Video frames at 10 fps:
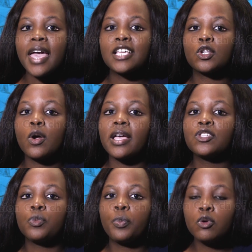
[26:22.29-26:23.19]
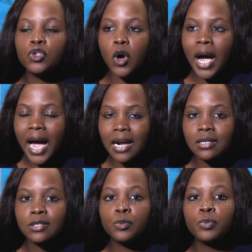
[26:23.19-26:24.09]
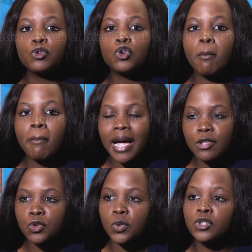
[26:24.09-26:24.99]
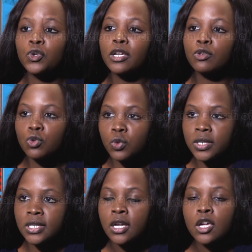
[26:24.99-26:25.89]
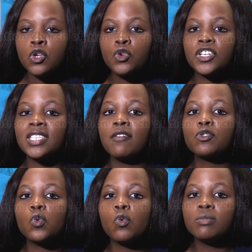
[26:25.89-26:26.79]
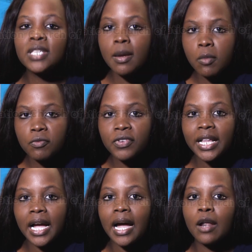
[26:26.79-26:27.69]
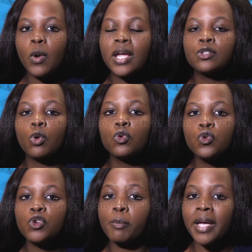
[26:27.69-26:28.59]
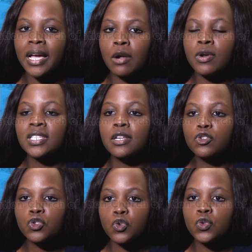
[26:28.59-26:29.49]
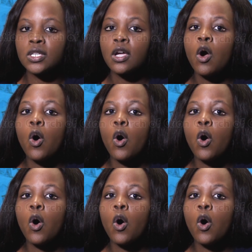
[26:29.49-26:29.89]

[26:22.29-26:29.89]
As long as you put your heart, you put your mind to it, you can do it. You just have to umthemba umfihlakalo, and don't use your background as an excuse